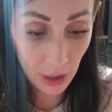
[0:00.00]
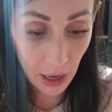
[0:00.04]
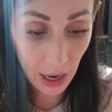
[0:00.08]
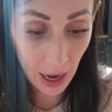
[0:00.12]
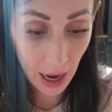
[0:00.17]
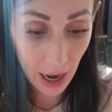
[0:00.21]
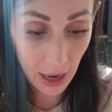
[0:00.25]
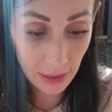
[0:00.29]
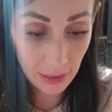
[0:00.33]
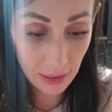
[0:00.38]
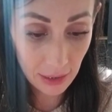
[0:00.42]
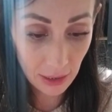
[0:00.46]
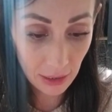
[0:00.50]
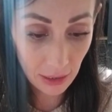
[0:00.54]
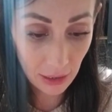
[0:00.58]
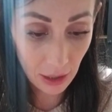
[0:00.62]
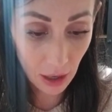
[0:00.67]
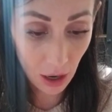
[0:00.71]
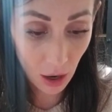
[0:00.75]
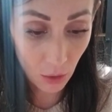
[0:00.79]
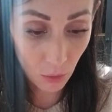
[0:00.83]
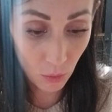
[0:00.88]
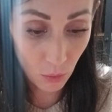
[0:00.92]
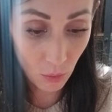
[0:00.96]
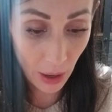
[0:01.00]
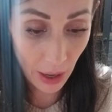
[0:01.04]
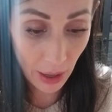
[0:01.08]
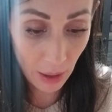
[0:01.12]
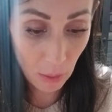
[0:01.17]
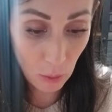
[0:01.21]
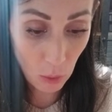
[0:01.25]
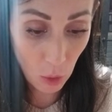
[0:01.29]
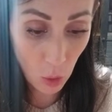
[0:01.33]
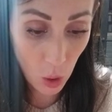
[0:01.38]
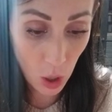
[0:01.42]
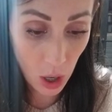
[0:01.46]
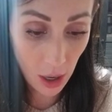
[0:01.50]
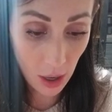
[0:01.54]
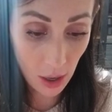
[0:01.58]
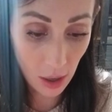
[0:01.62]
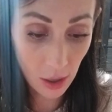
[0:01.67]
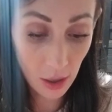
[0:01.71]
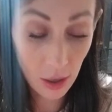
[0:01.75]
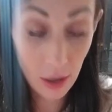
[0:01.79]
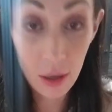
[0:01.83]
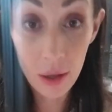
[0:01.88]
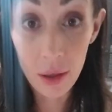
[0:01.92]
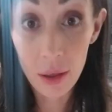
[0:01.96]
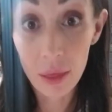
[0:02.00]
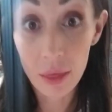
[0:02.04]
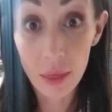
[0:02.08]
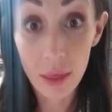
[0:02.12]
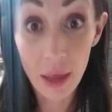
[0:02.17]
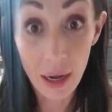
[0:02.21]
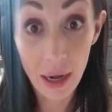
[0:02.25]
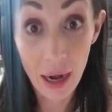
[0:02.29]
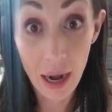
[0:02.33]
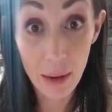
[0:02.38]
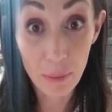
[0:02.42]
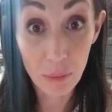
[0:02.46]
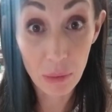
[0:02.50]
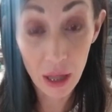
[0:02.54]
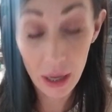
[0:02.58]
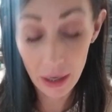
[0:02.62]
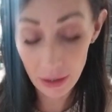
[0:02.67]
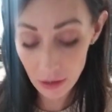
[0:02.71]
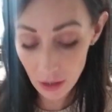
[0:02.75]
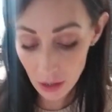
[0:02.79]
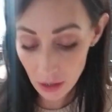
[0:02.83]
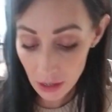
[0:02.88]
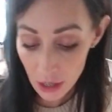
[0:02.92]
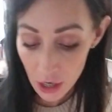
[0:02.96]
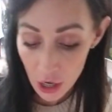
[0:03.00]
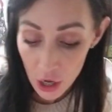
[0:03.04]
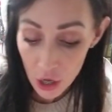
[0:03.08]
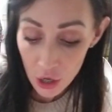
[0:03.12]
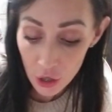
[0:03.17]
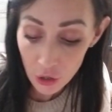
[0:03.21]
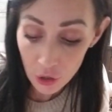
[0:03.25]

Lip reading: I accidentally got way more than I planned on,